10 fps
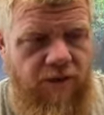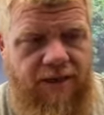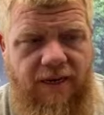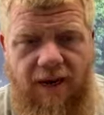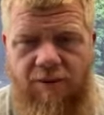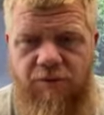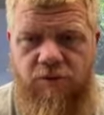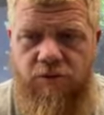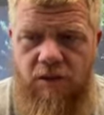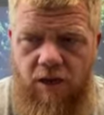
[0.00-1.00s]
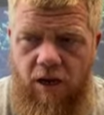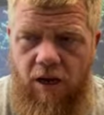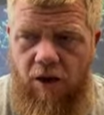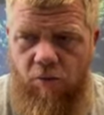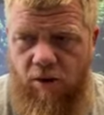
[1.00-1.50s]
Like I was
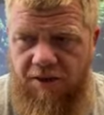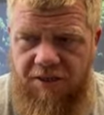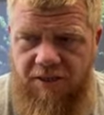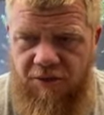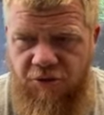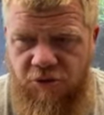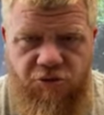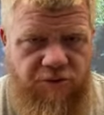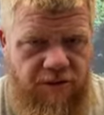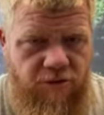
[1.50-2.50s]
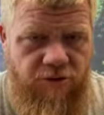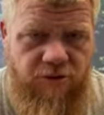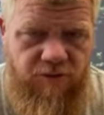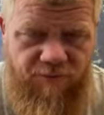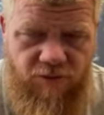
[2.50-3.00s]
uh, walking down the street
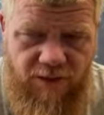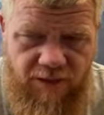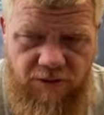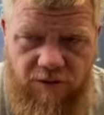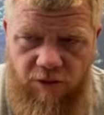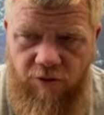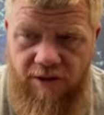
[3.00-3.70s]
just a few days ago,